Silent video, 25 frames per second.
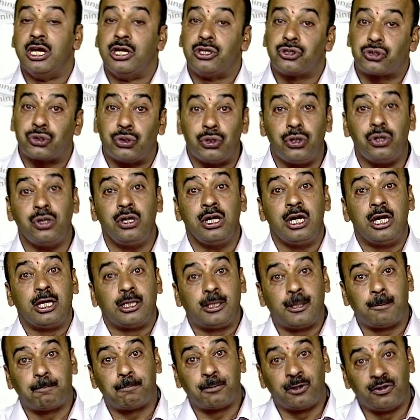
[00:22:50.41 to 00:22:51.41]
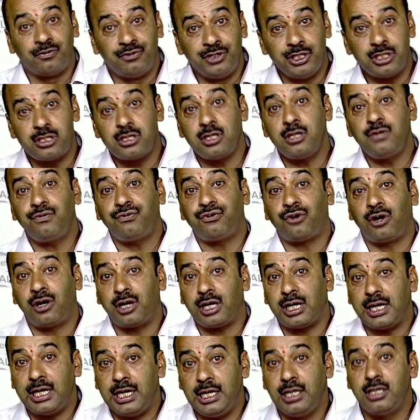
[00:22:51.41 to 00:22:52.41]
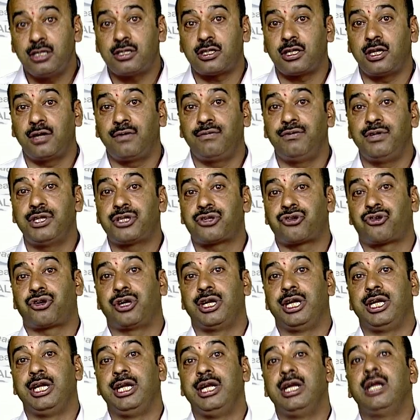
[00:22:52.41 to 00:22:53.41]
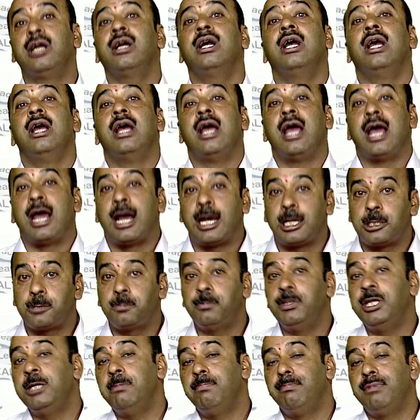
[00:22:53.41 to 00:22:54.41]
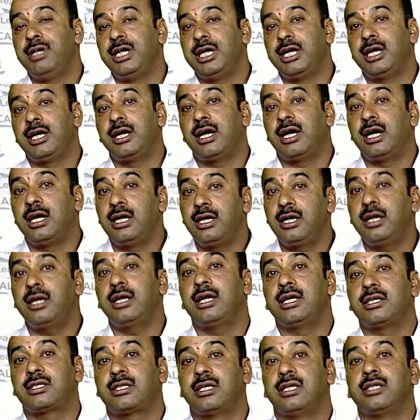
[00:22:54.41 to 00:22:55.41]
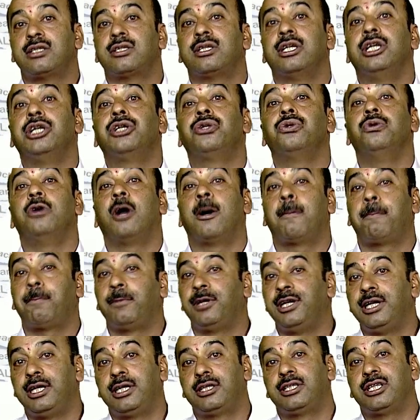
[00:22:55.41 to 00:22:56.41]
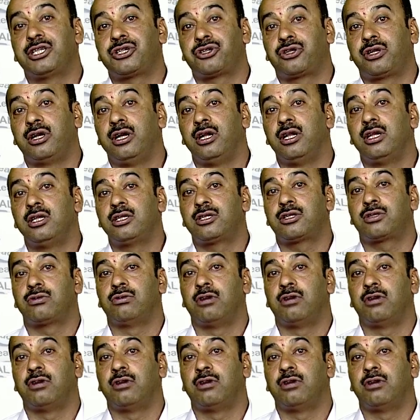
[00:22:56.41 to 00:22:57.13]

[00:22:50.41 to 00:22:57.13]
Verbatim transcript: So, the provision for in-service training has been made under SSA to upgrade the skills,